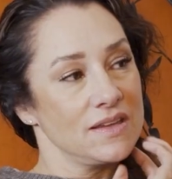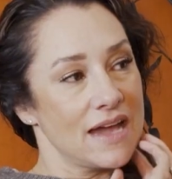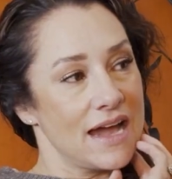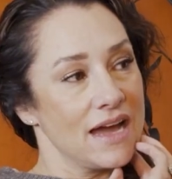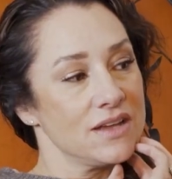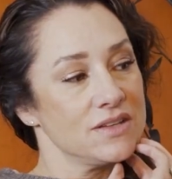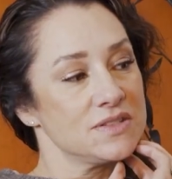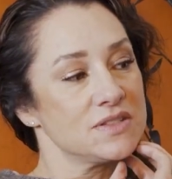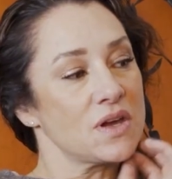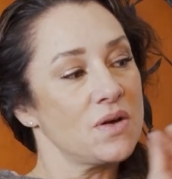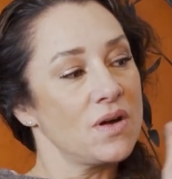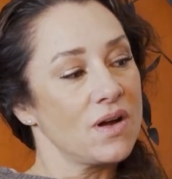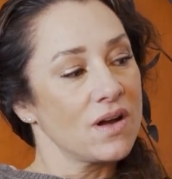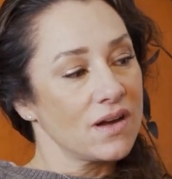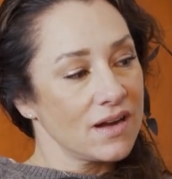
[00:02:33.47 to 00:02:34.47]
Yeah.
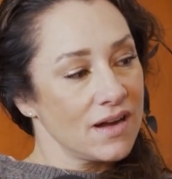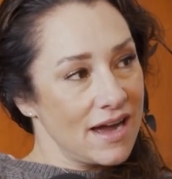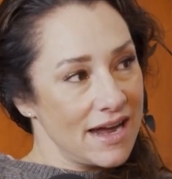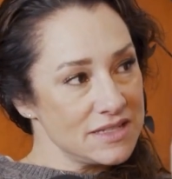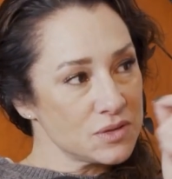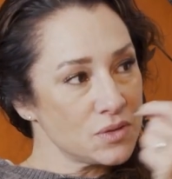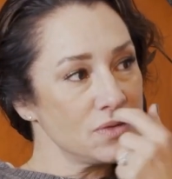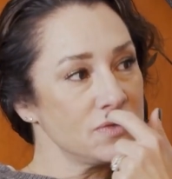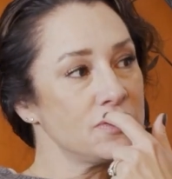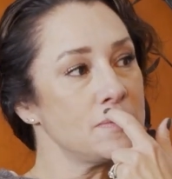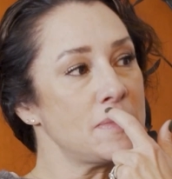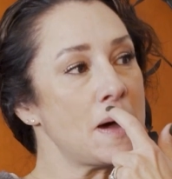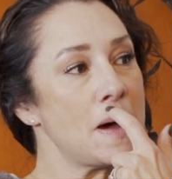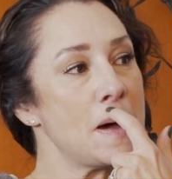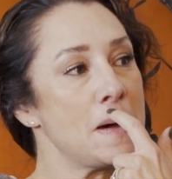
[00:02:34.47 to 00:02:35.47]
So high school
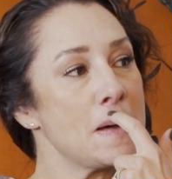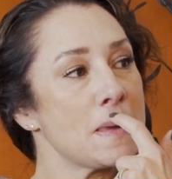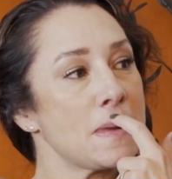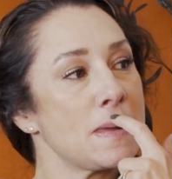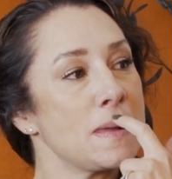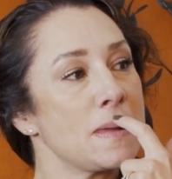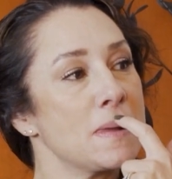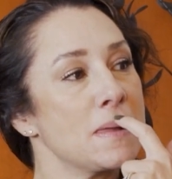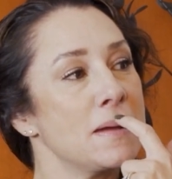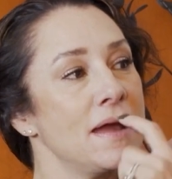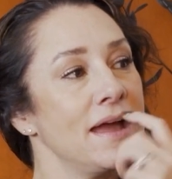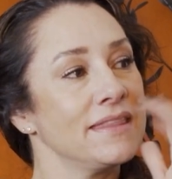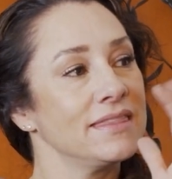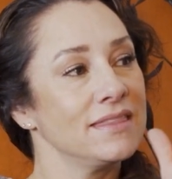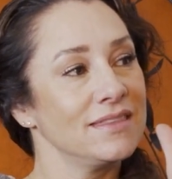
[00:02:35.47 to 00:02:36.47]
football.
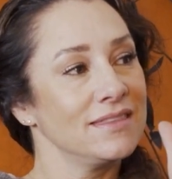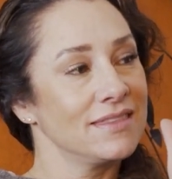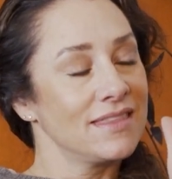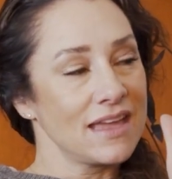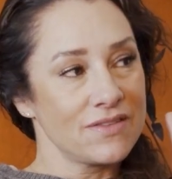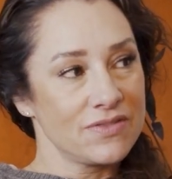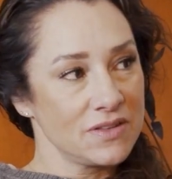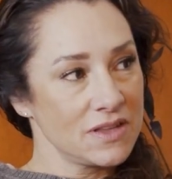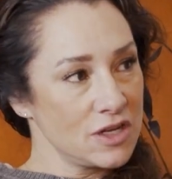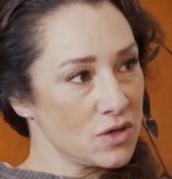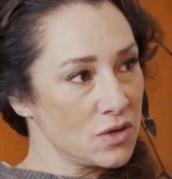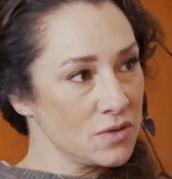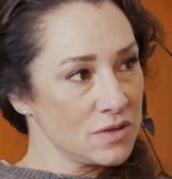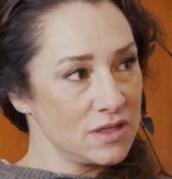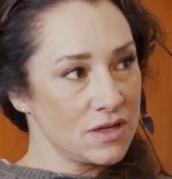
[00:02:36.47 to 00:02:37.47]
And thankfully,
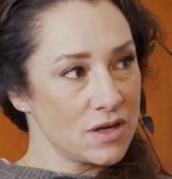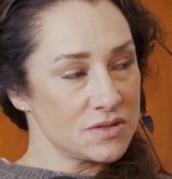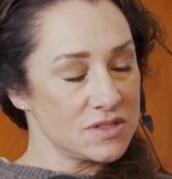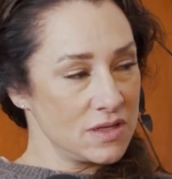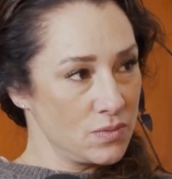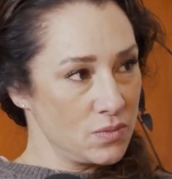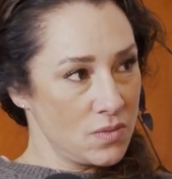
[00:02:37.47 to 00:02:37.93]
you're only coaching